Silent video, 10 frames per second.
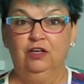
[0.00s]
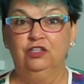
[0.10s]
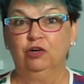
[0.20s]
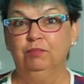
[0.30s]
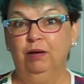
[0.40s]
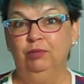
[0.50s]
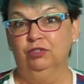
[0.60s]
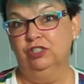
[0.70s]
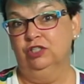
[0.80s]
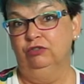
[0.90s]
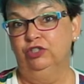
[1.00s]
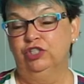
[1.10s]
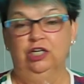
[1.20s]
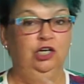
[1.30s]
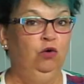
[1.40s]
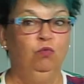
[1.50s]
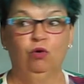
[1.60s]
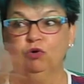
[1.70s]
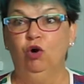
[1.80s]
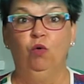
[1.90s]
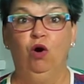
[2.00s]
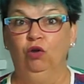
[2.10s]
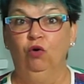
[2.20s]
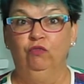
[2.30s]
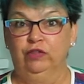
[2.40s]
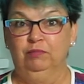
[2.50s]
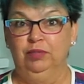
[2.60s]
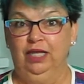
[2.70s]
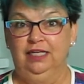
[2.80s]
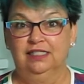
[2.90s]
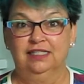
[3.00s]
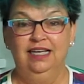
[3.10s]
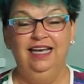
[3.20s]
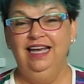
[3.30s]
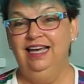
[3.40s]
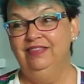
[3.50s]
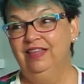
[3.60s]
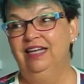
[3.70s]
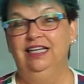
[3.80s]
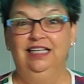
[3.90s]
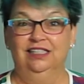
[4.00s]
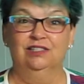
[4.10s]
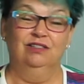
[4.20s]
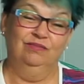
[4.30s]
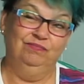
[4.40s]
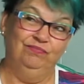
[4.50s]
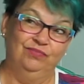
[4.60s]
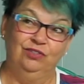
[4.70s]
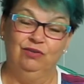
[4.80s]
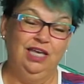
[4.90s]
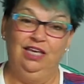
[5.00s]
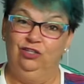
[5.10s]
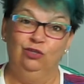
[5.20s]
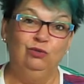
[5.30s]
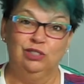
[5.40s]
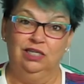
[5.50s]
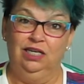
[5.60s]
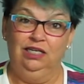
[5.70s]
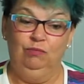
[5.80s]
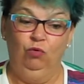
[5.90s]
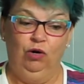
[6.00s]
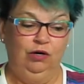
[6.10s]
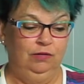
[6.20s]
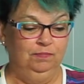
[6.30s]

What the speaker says: your bubble solution won't go all over the place. And then you can't use it anymore.